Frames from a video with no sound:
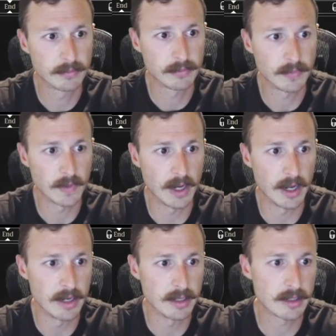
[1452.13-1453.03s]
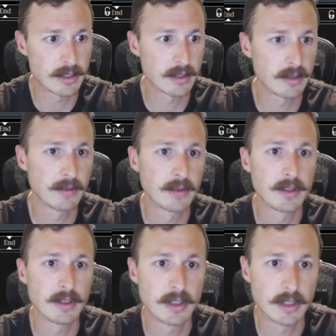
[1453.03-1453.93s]
Nice.
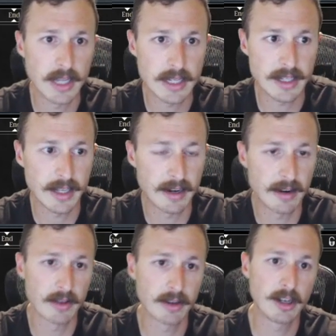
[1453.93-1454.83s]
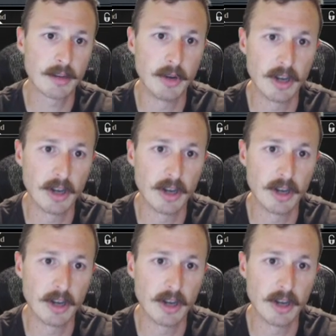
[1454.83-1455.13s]
Yes, they get another cookbook,